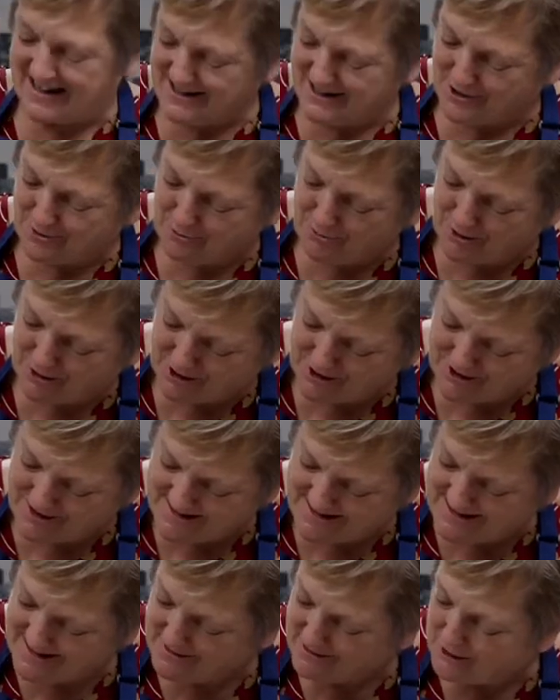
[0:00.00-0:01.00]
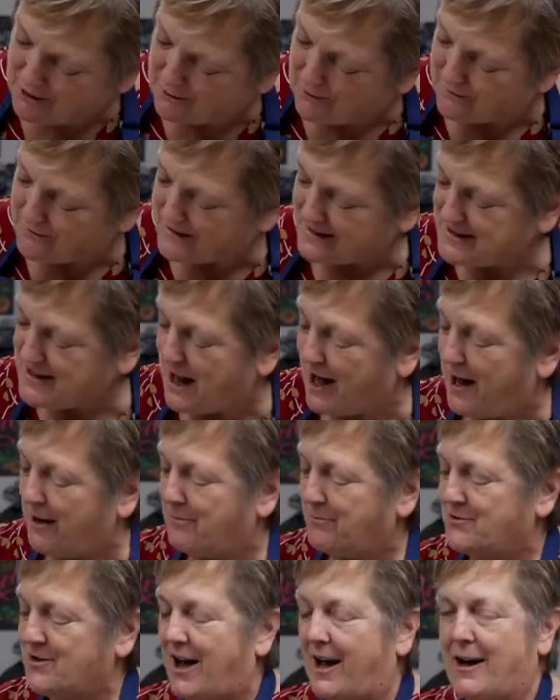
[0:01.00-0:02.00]
stencil words. Go over the
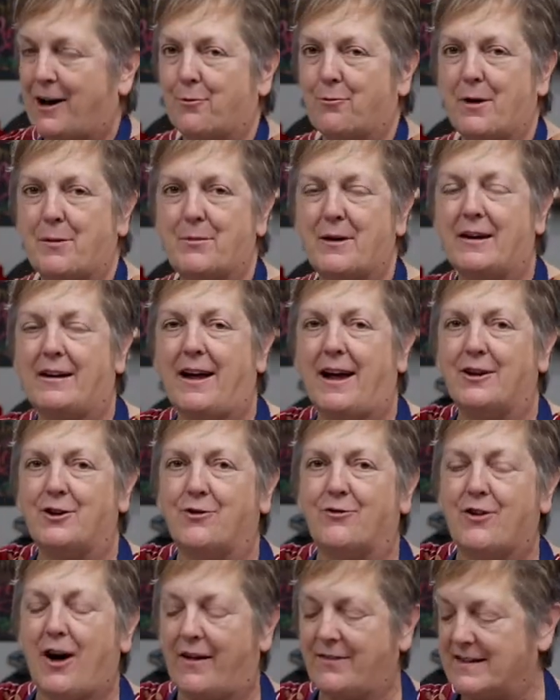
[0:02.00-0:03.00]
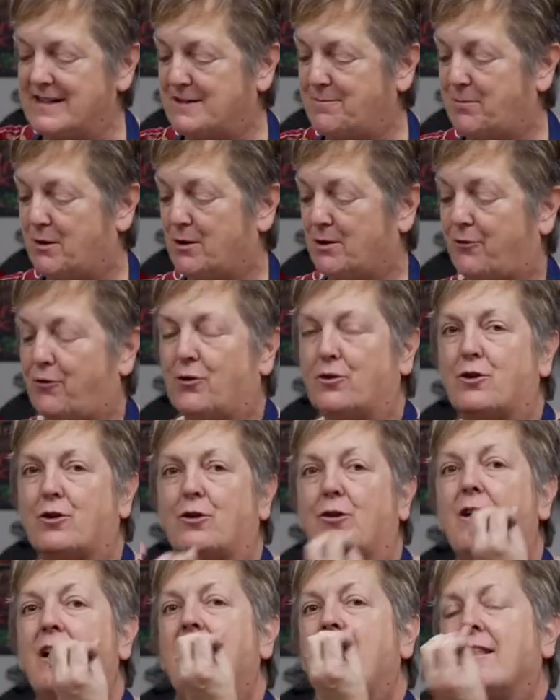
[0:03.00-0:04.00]
top, tie a ribbon, and you've got this beautiful
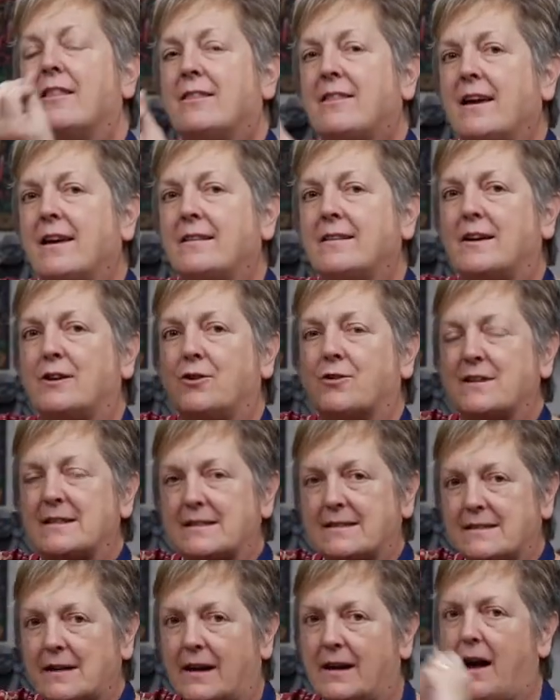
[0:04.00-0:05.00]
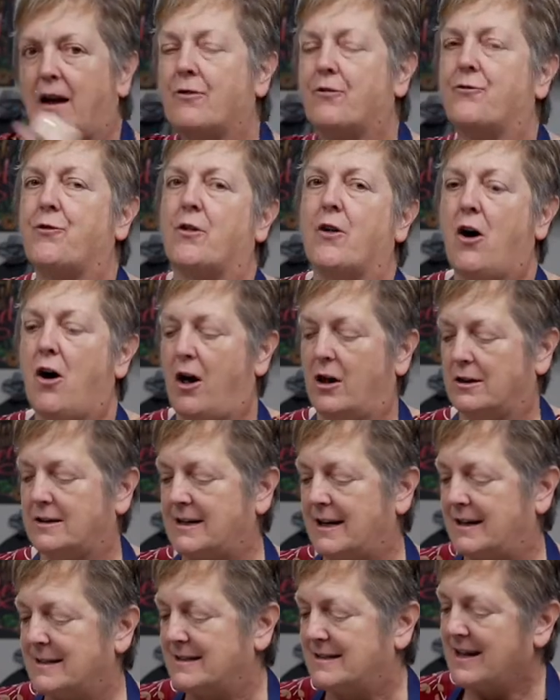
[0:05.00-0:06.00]
little thing that you can set out for the
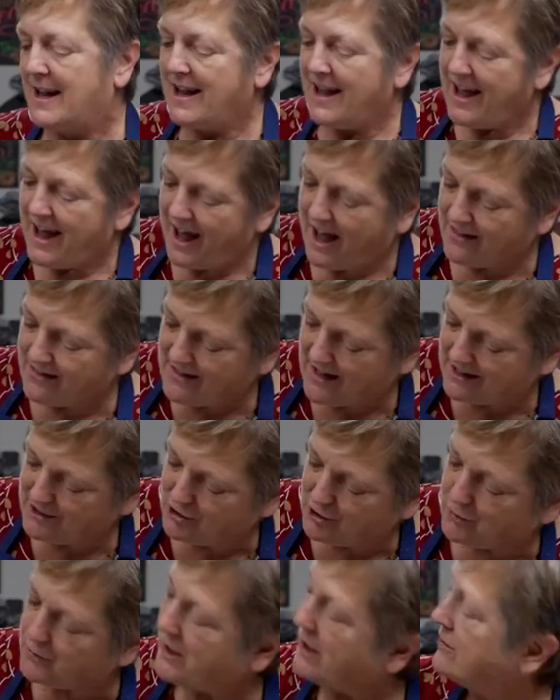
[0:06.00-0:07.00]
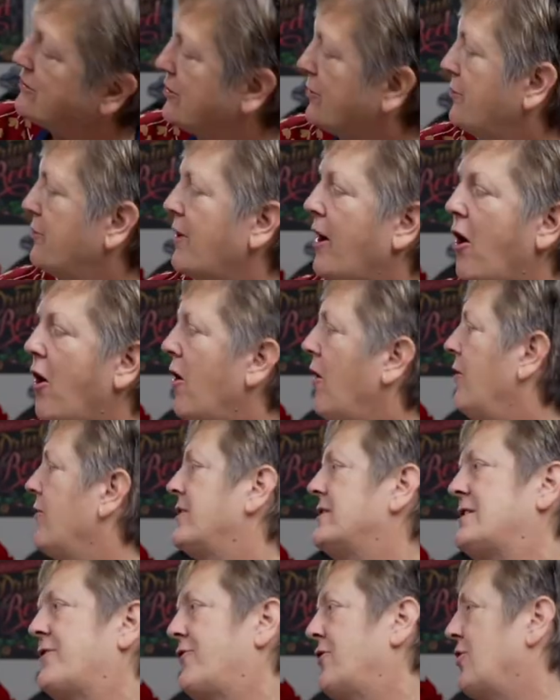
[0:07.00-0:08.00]
holidays and then you can do all the